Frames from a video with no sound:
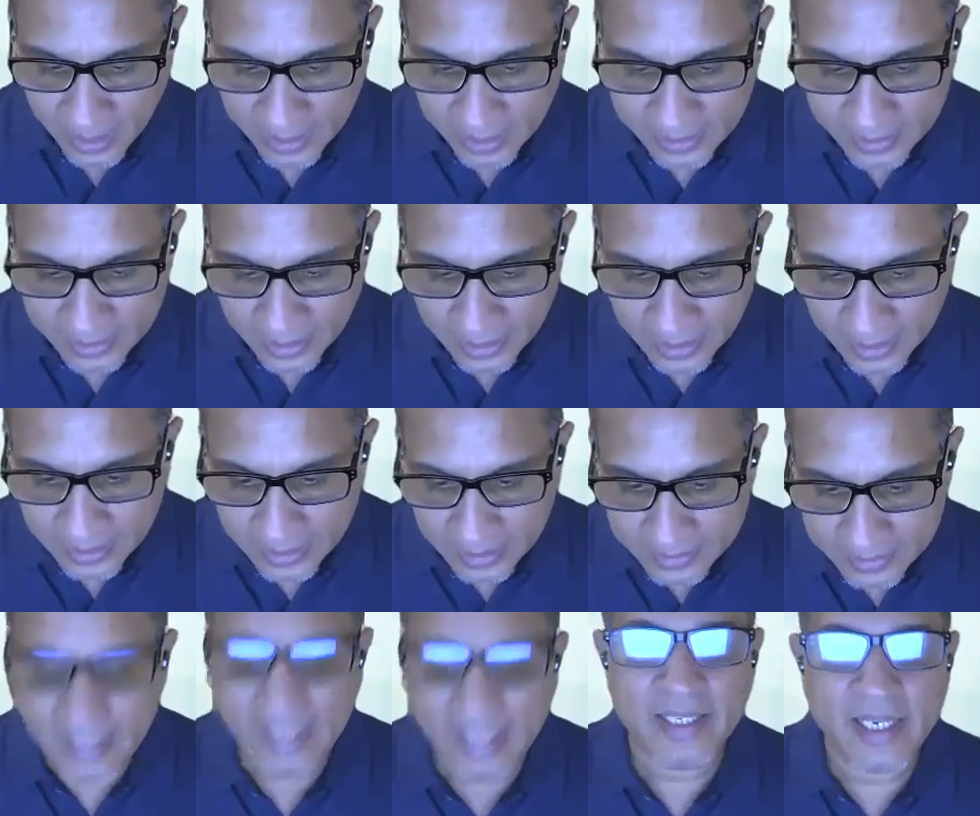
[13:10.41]
and
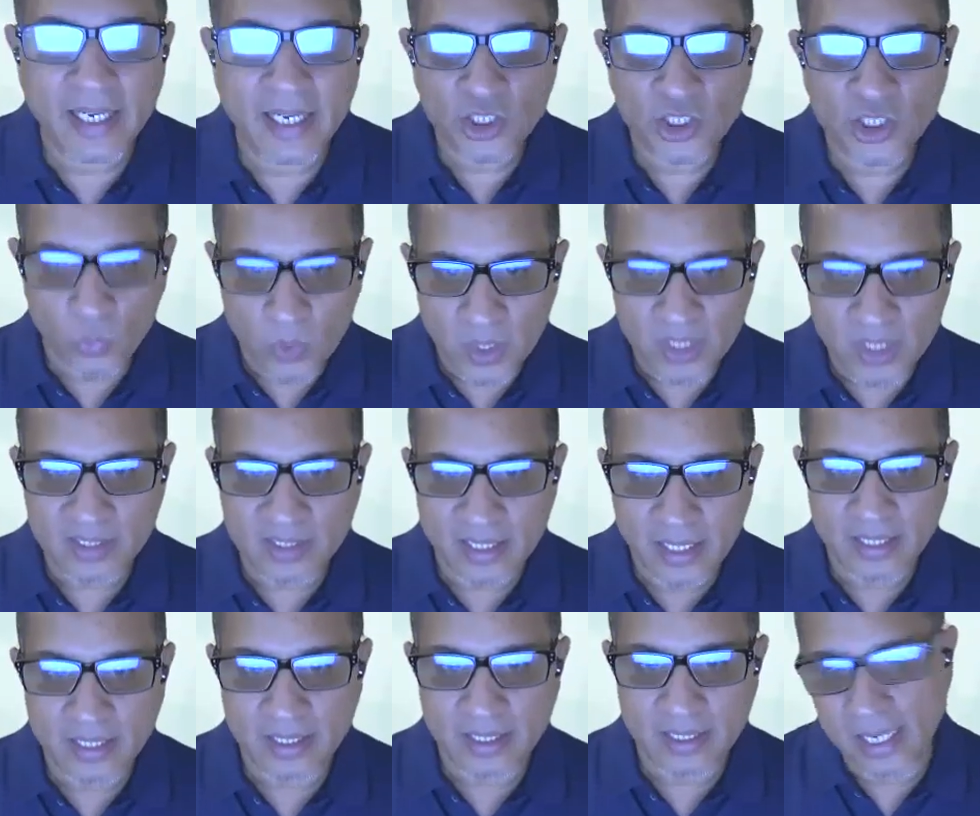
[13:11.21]
then get to
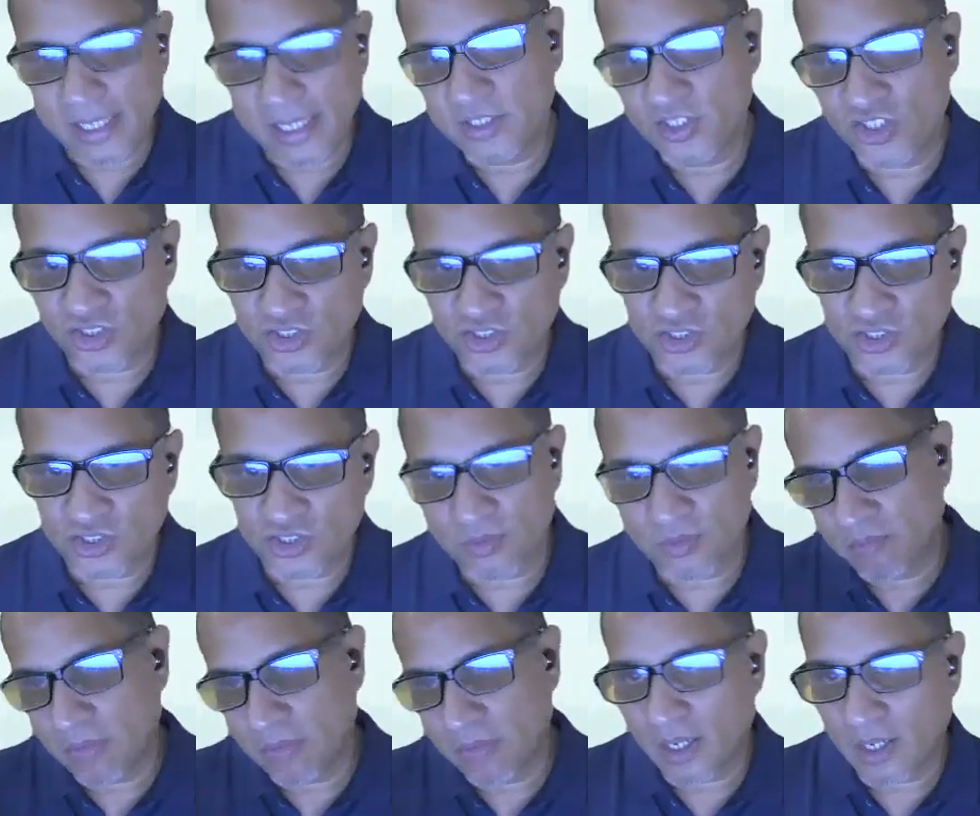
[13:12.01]
us, it
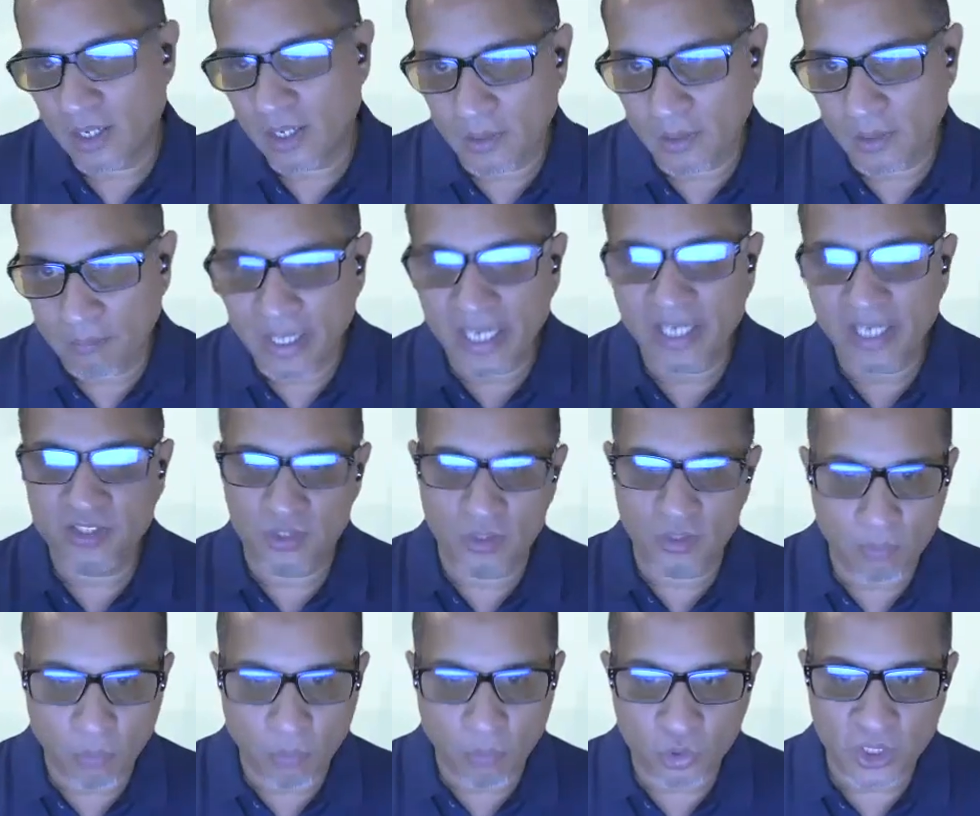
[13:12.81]
just
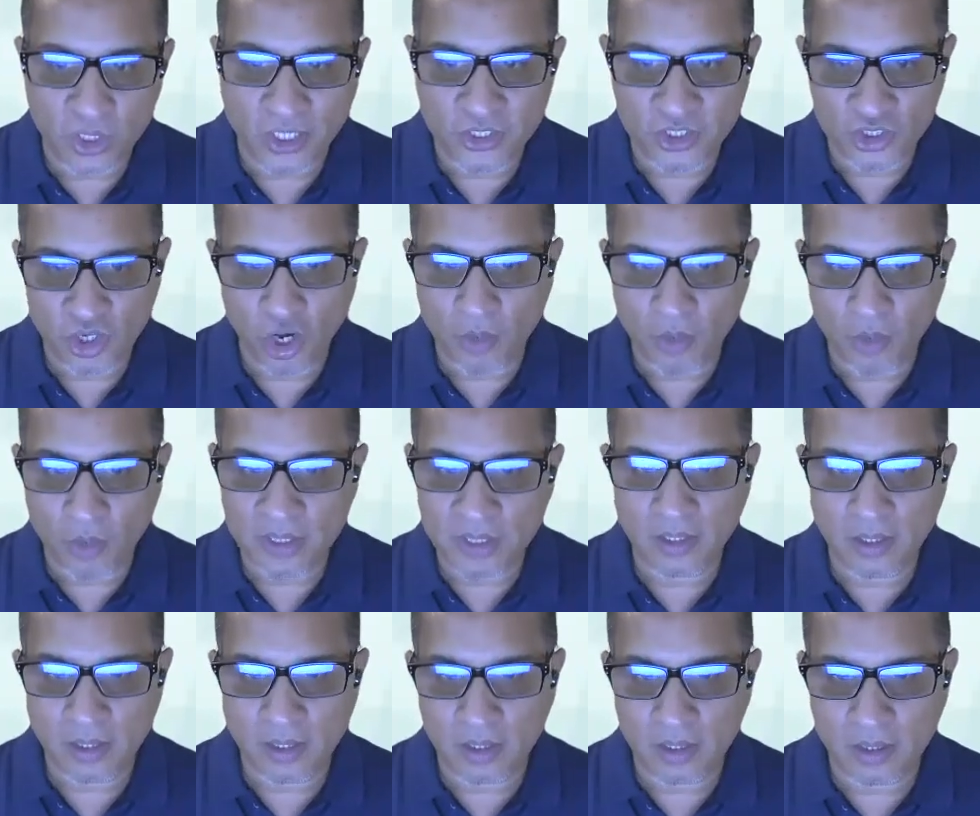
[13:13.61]
makes both our
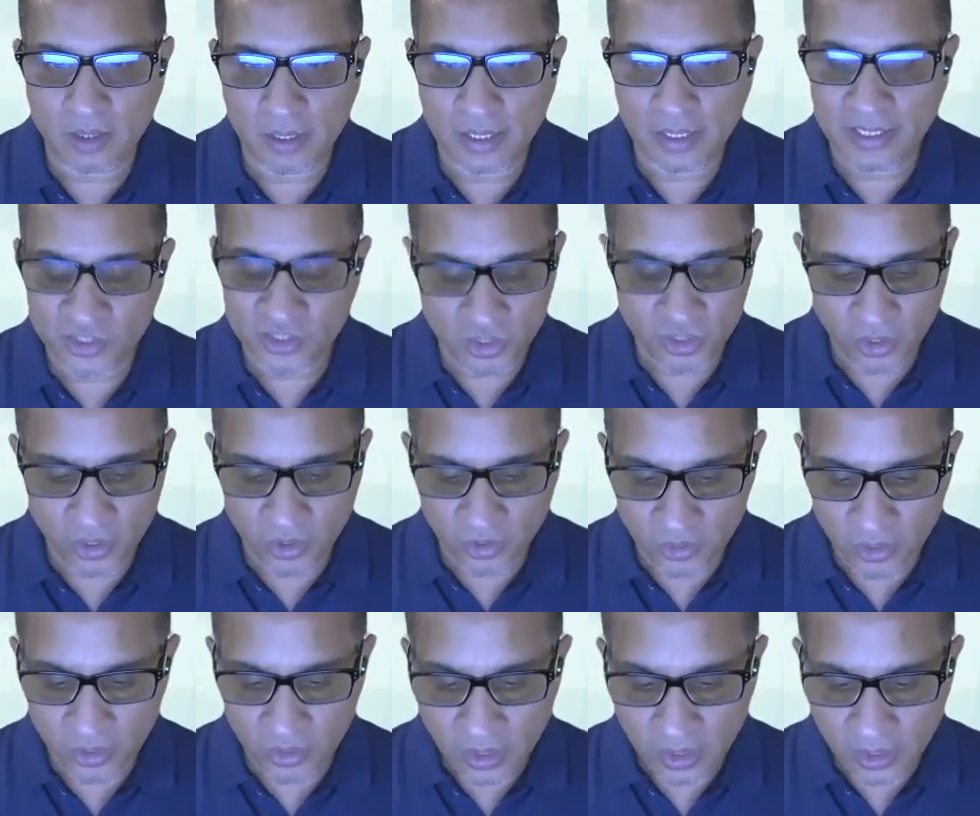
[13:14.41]
jobs
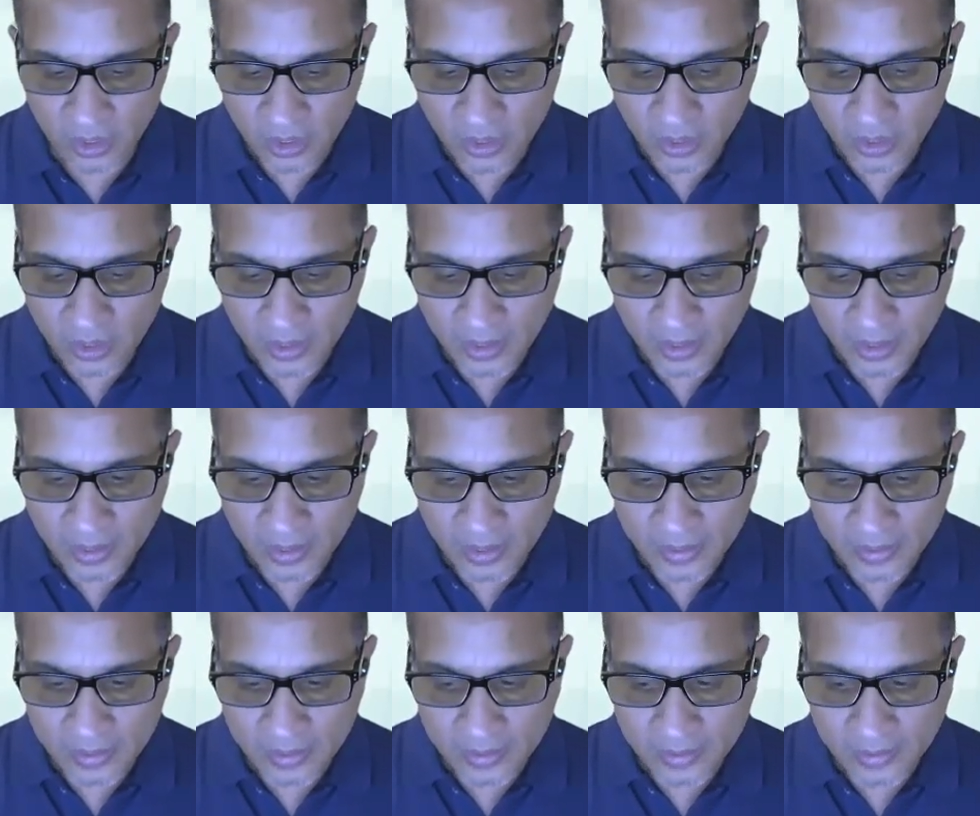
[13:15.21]
easier.
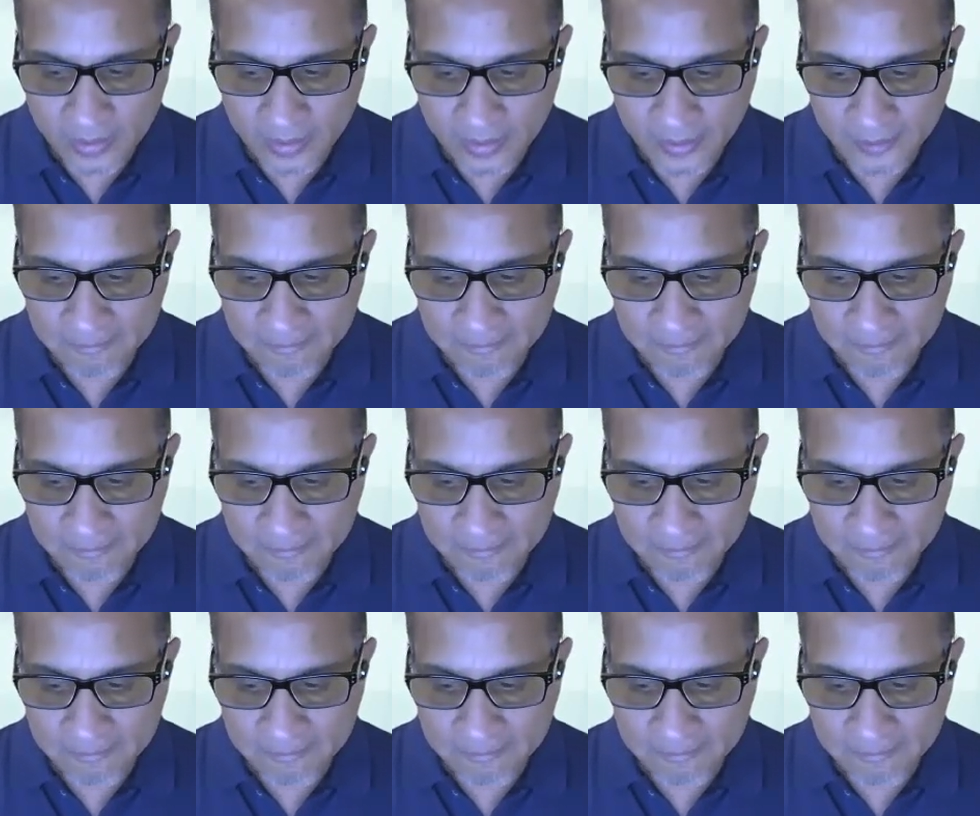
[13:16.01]
And